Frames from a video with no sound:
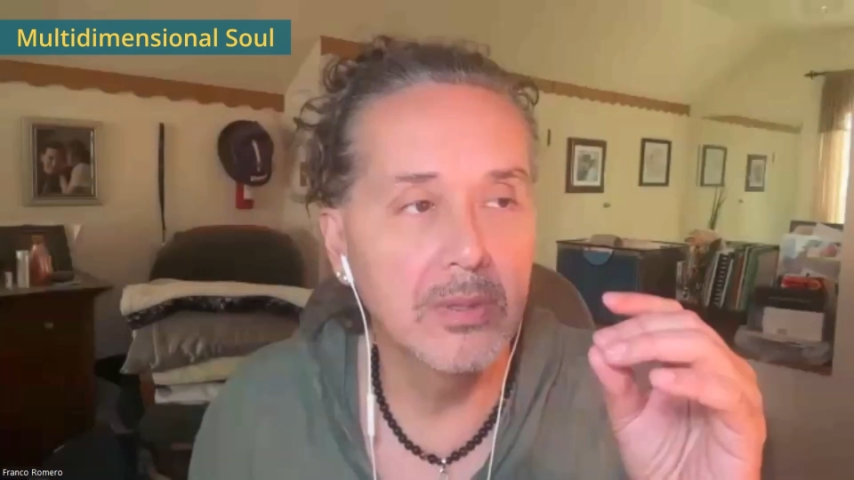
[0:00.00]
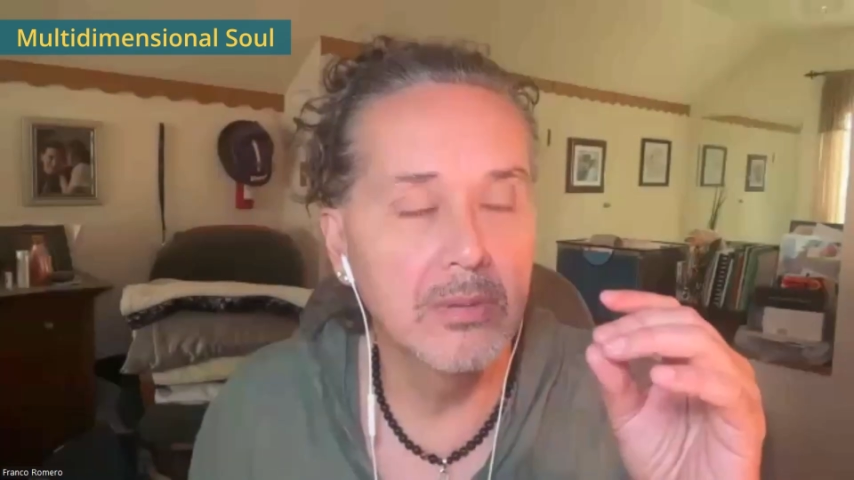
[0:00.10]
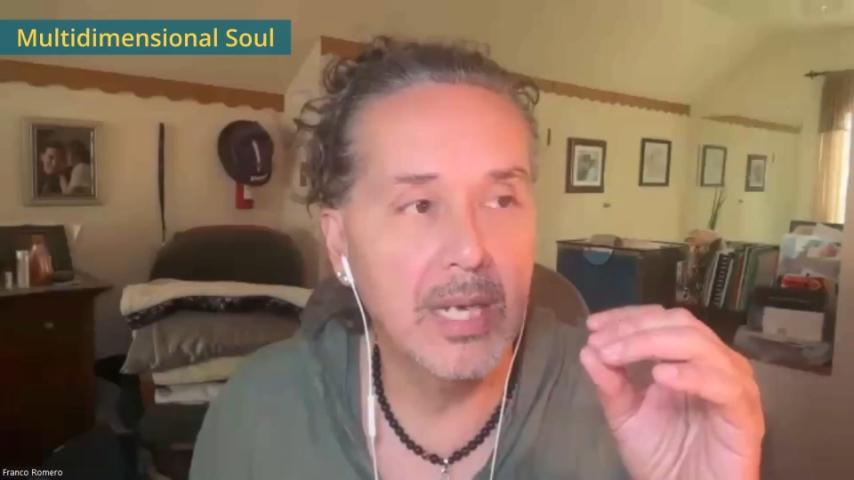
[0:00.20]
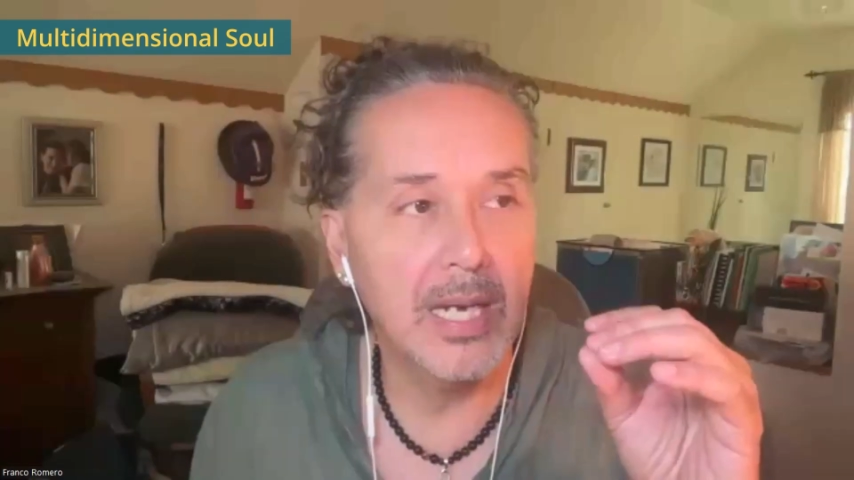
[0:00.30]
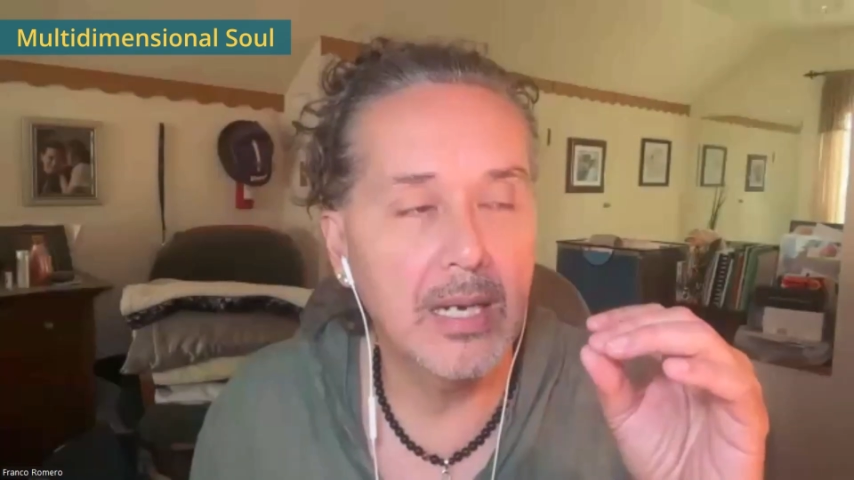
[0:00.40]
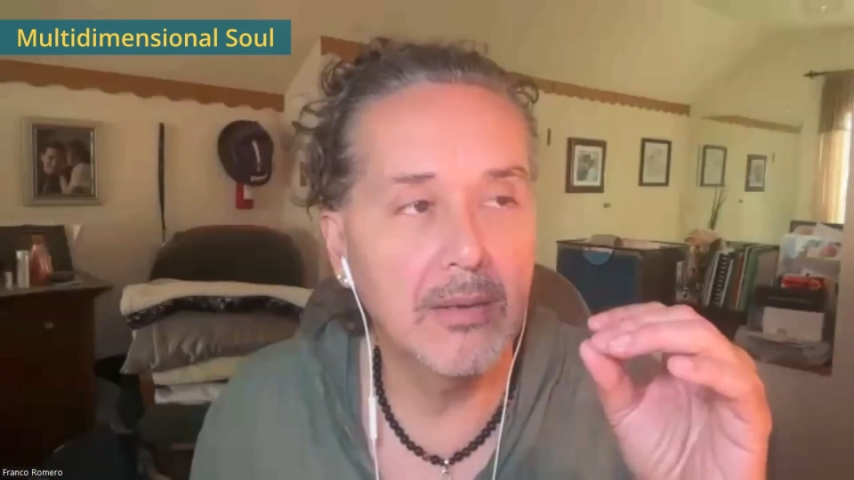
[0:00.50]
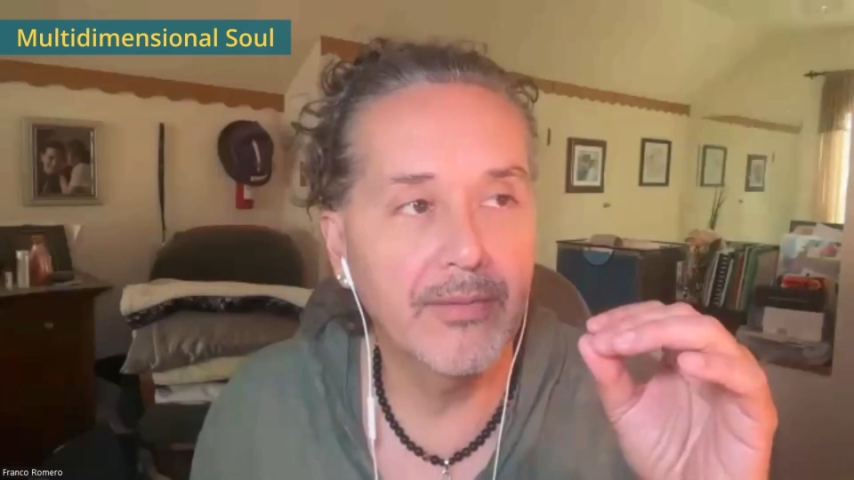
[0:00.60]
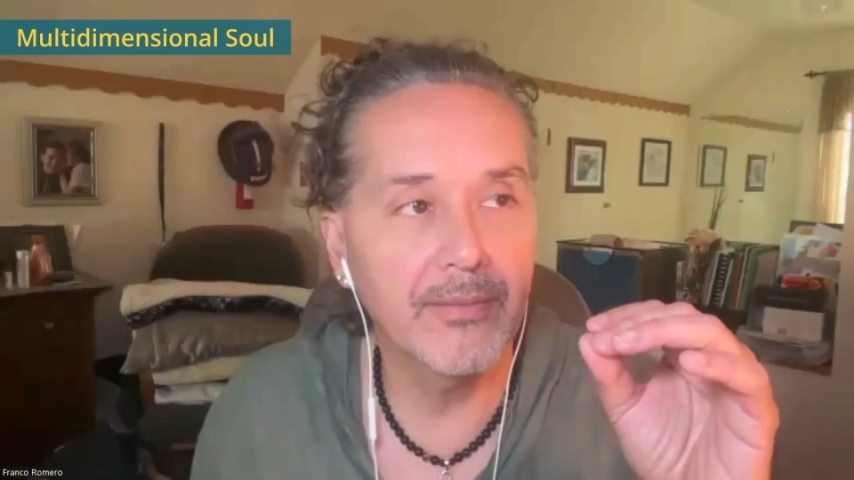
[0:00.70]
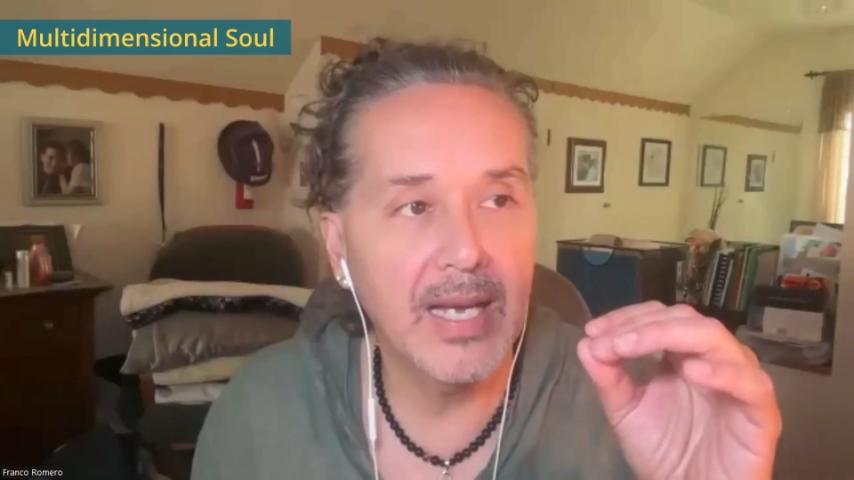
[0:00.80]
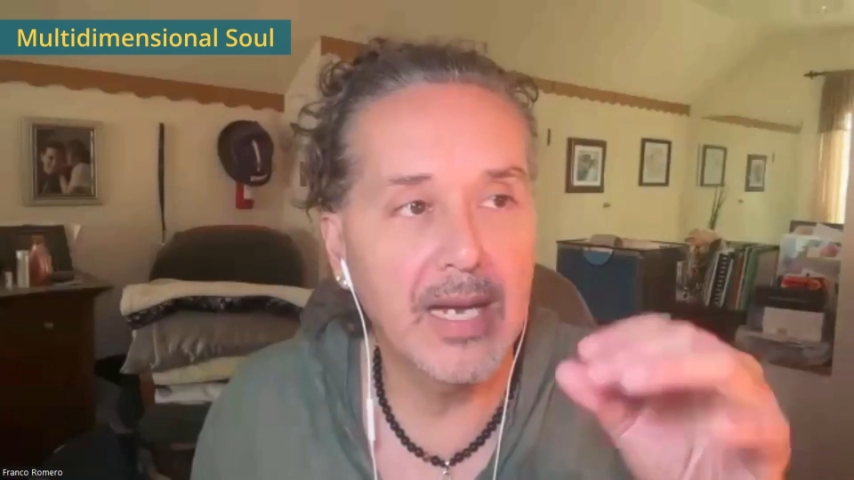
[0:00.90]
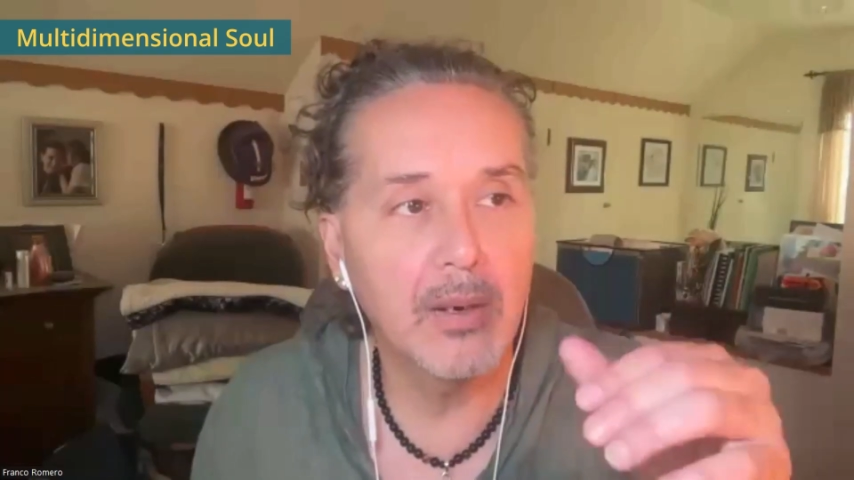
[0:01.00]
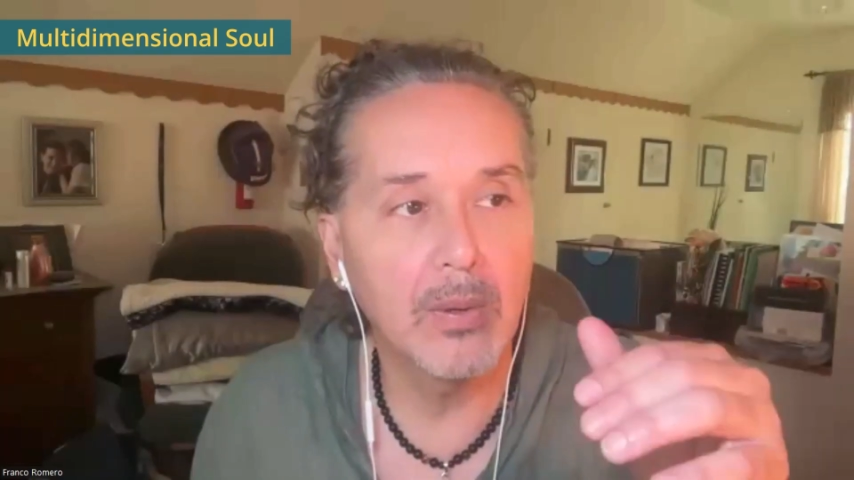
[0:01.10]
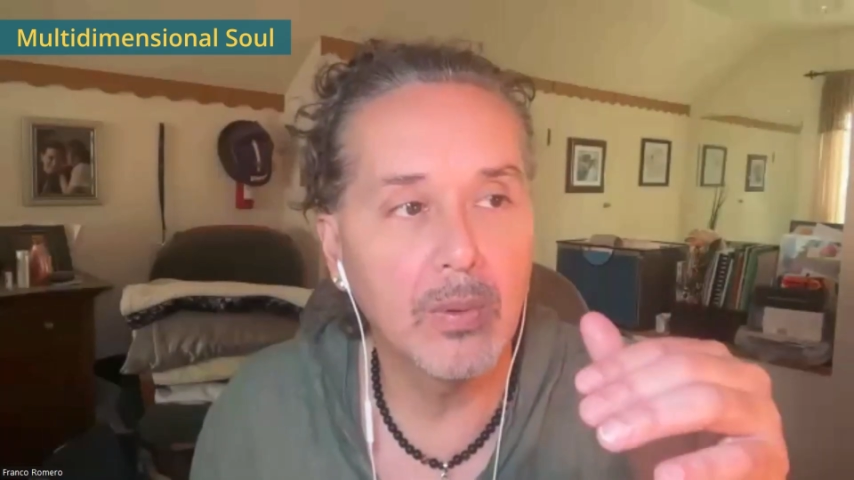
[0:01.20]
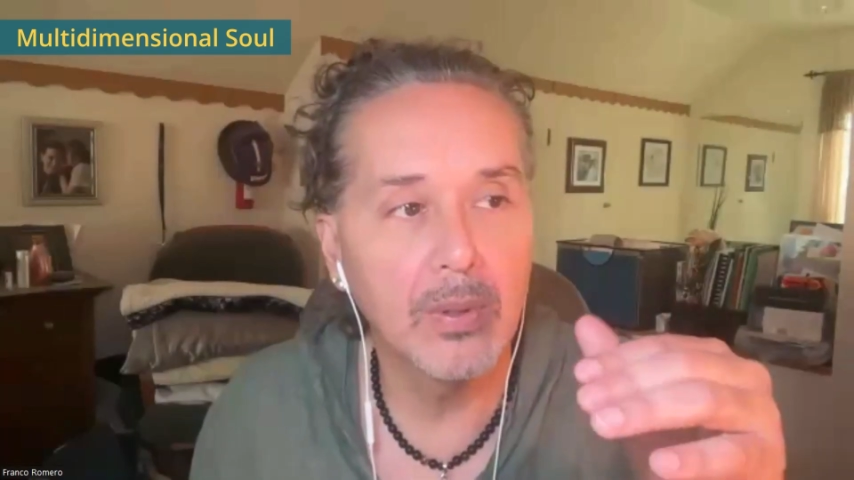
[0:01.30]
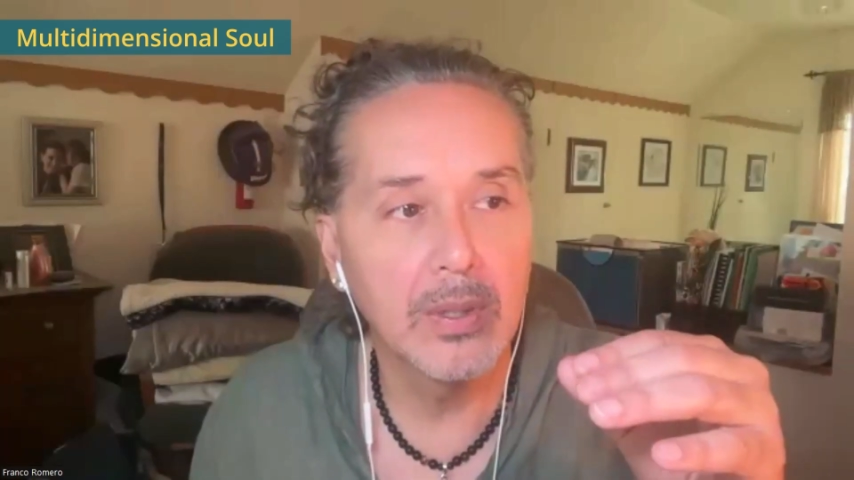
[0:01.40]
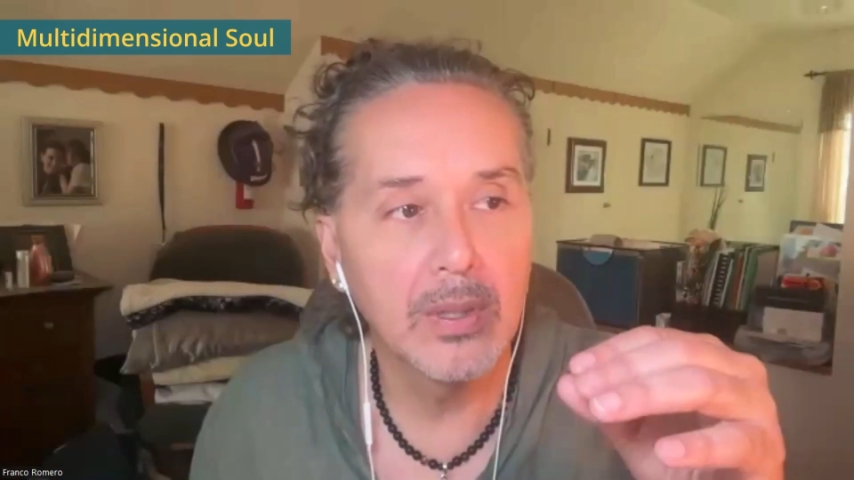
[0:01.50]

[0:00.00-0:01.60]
have now